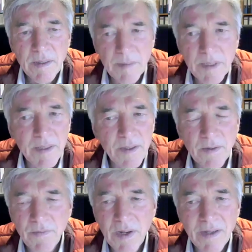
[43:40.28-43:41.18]
at the beginning
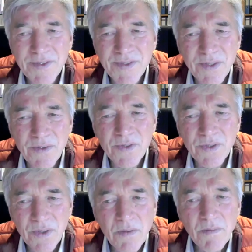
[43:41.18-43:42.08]
of your life, so
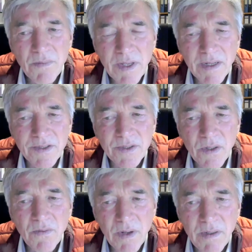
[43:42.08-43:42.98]
we are
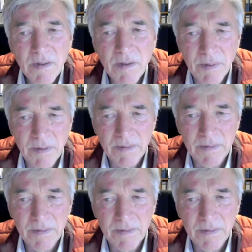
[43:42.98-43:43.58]
so vulnerable.